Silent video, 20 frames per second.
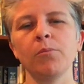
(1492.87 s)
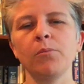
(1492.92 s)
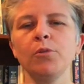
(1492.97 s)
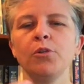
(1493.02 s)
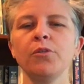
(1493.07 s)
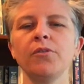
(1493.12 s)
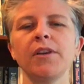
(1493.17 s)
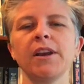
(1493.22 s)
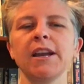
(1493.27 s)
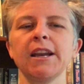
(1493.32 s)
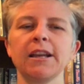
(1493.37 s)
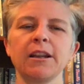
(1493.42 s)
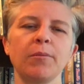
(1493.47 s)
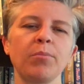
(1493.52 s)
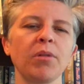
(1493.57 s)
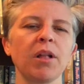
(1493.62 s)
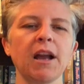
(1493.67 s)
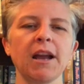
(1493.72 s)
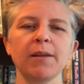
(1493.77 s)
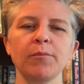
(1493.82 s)
moving and
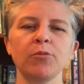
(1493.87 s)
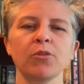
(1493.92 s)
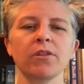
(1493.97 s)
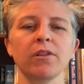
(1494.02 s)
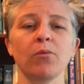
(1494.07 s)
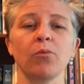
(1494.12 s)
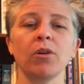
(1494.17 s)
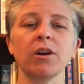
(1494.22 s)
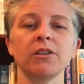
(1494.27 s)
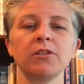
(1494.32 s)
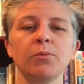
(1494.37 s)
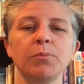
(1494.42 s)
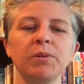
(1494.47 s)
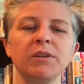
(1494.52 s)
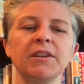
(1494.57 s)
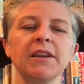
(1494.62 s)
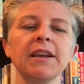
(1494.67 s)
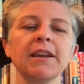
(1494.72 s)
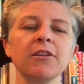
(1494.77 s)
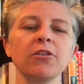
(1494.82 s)
applying more than once,
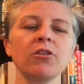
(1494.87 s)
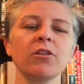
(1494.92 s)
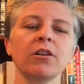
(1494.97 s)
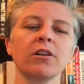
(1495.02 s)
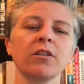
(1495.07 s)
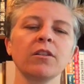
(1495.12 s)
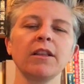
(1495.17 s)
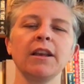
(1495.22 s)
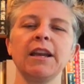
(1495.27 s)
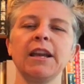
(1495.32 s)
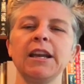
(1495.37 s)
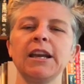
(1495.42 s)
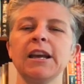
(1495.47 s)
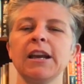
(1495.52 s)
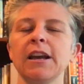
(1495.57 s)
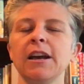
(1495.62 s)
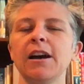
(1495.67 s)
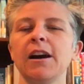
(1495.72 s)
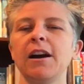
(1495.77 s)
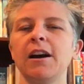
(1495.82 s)
particularly